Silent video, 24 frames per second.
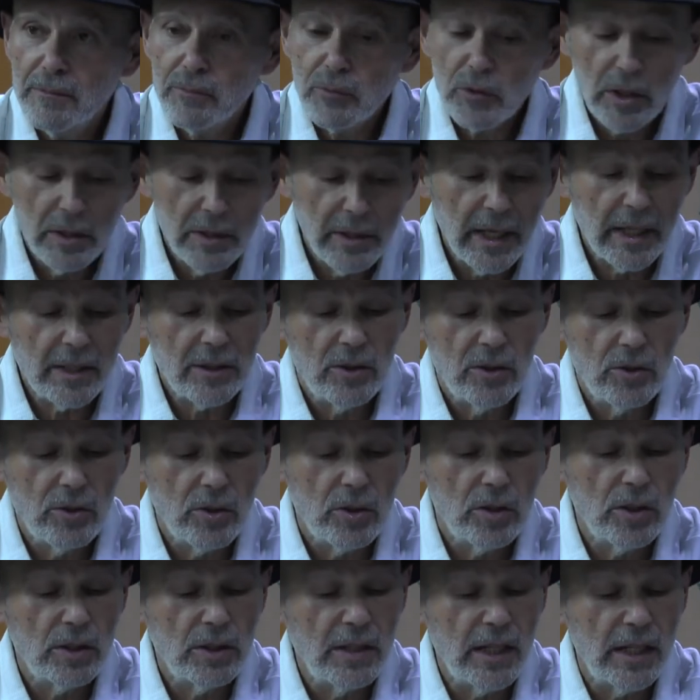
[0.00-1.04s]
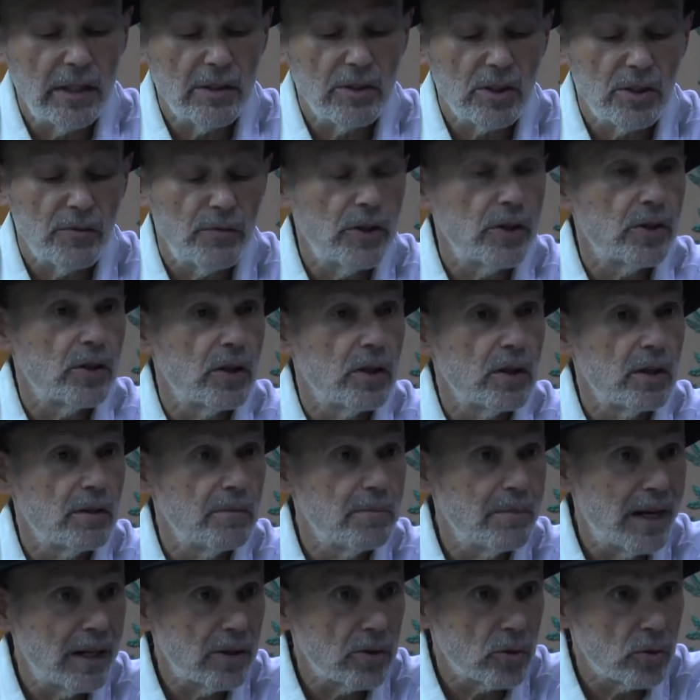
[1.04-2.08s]
connected to the 10th sphere of
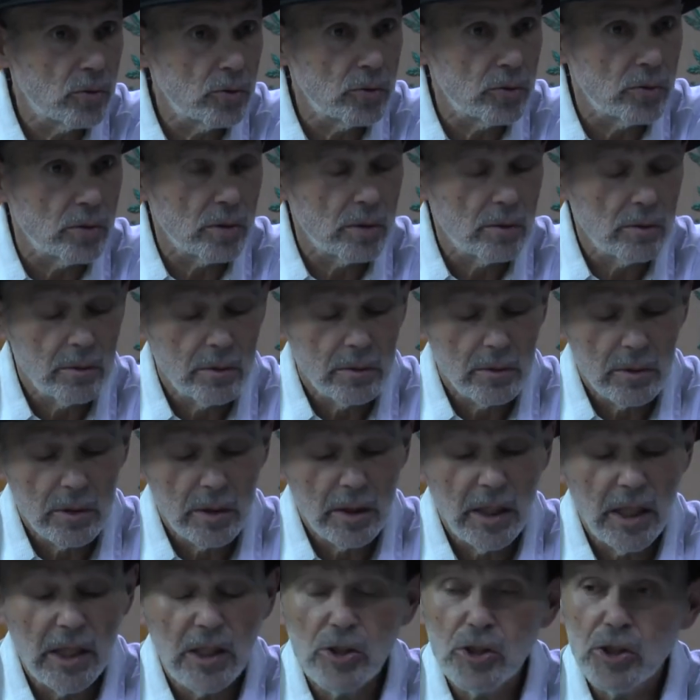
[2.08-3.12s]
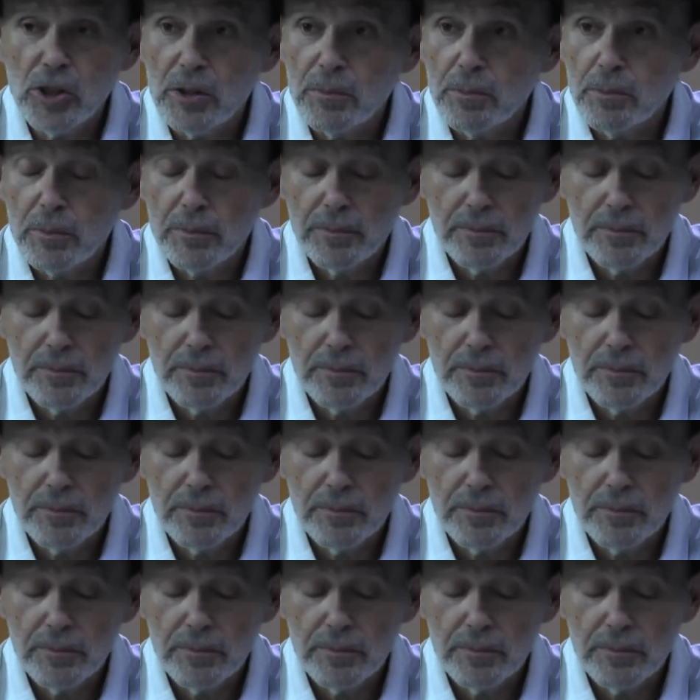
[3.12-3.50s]
Malchut, kingship.